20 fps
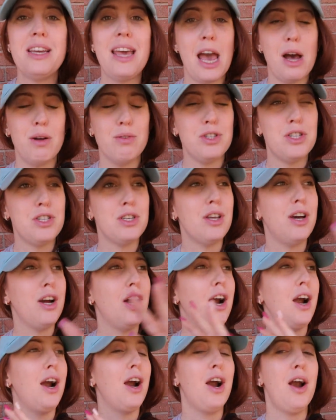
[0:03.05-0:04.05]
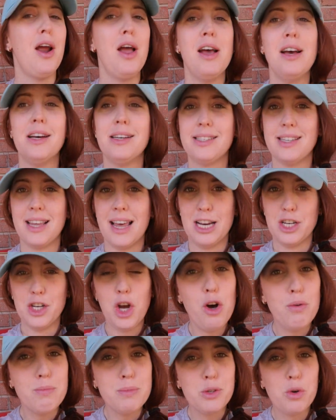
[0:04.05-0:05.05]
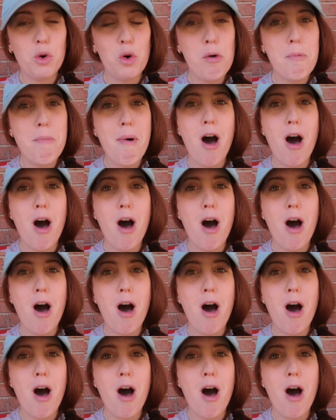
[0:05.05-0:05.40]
counselor slash homeschool